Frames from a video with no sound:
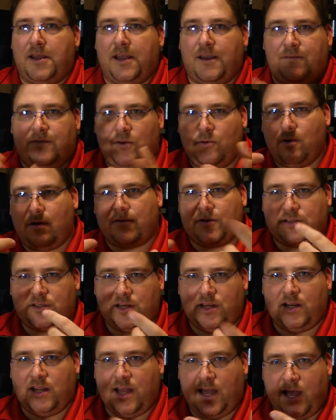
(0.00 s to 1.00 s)
If you ever
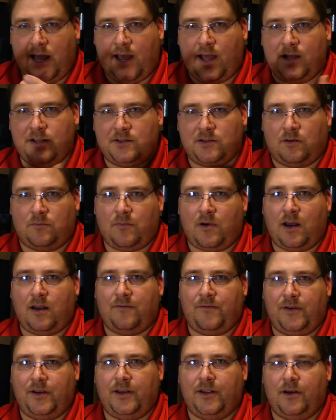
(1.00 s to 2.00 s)
see any ads on my
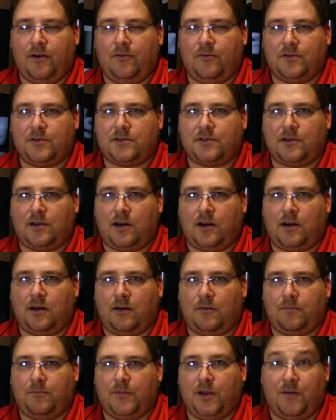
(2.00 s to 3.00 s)
videos,
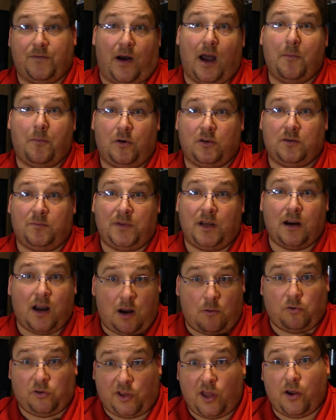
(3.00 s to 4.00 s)
um, if I put them there,
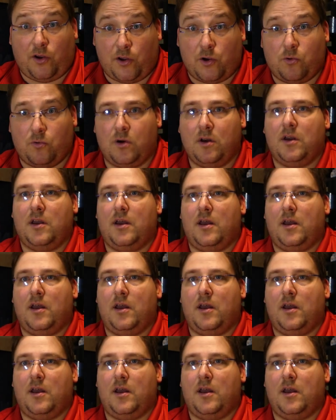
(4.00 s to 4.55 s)
I will tell you